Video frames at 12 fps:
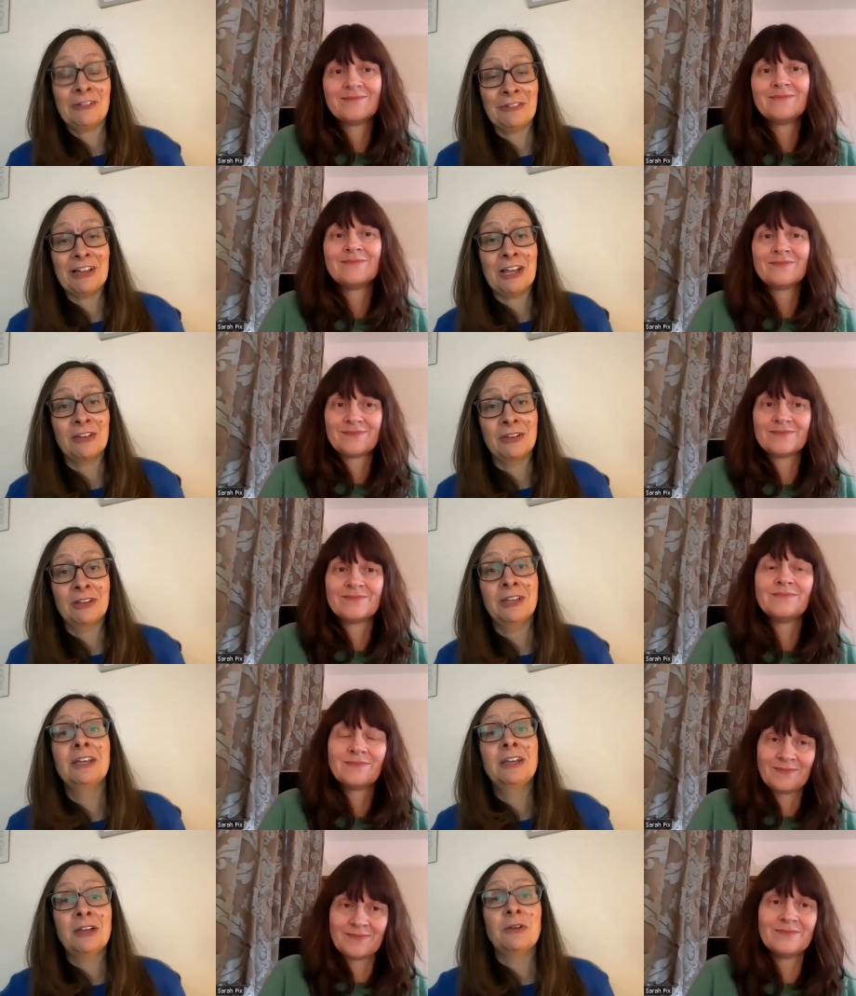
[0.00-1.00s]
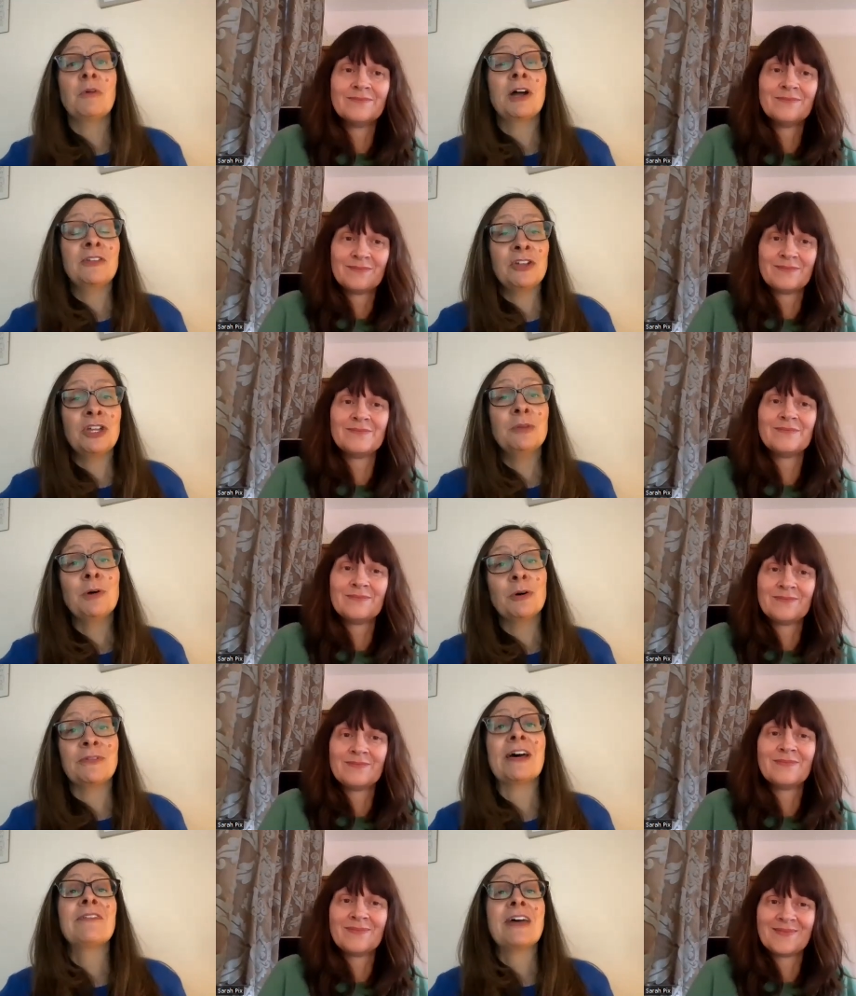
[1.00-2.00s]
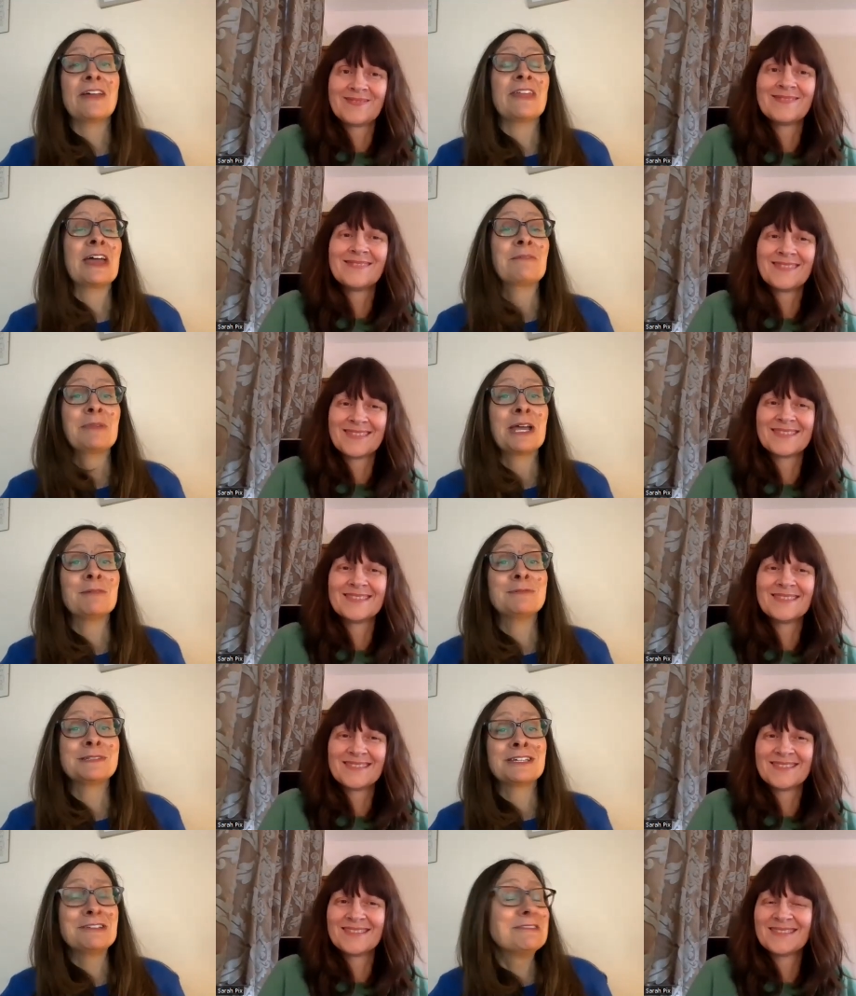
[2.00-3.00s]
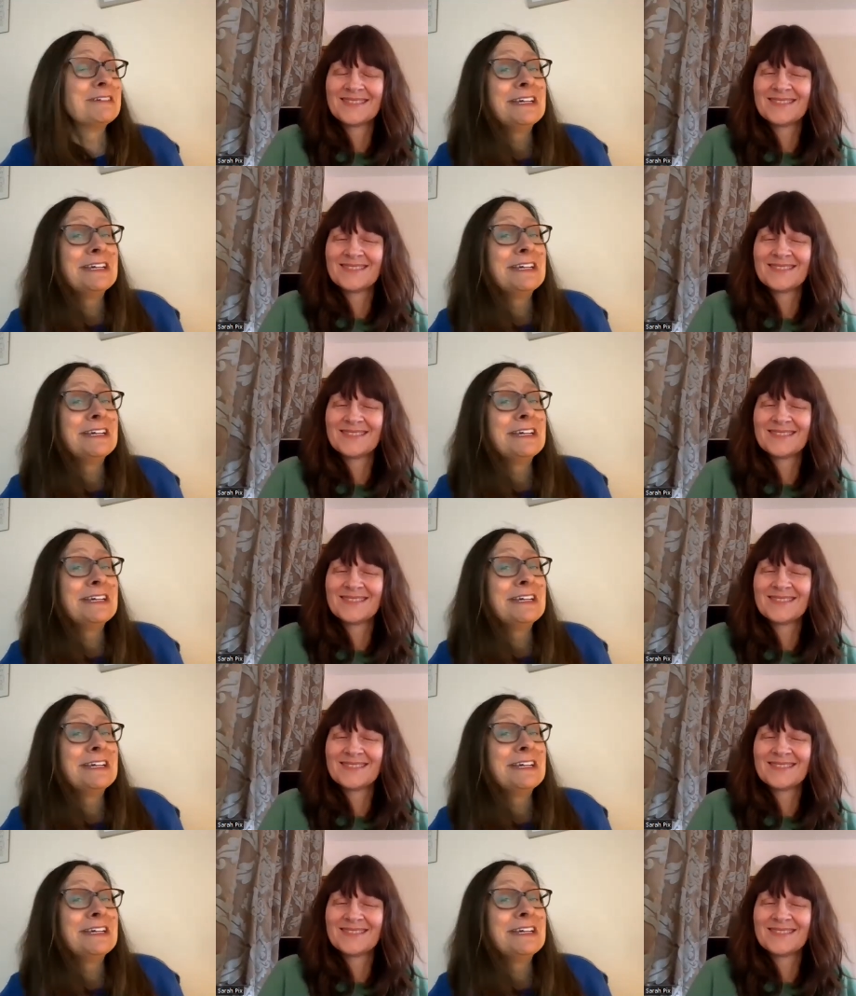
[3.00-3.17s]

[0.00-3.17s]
Speaker 1: Hounslow? Why don't you pop down there? They'd be able to